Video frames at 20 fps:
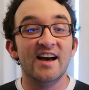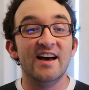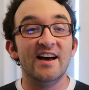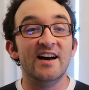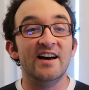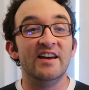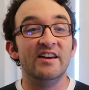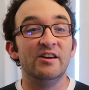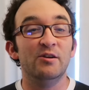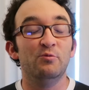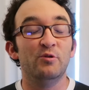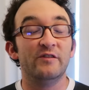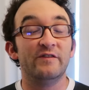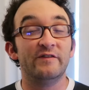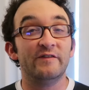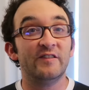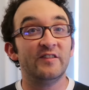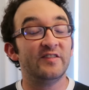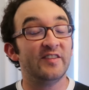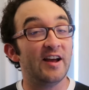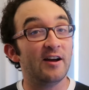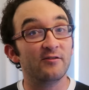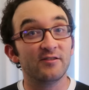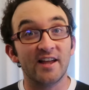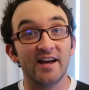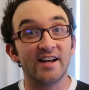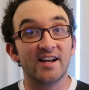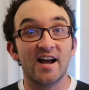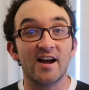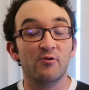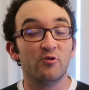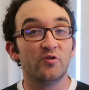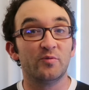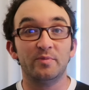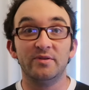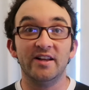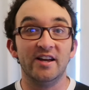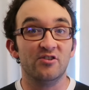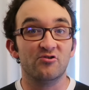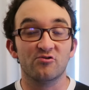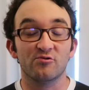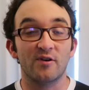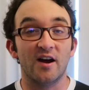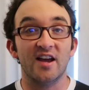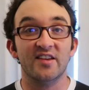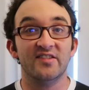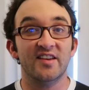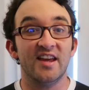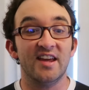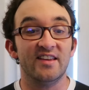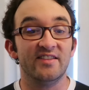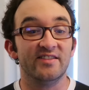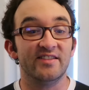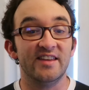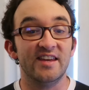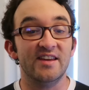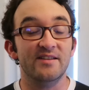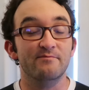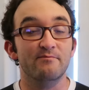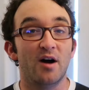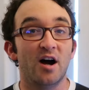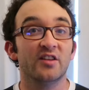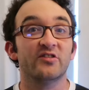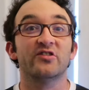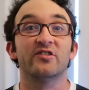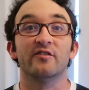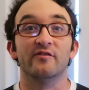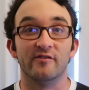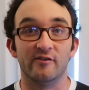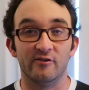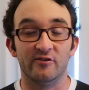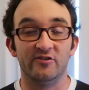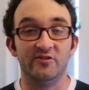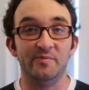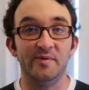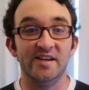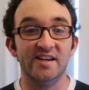it would sound like I was plagiarizing the MonsterVerse,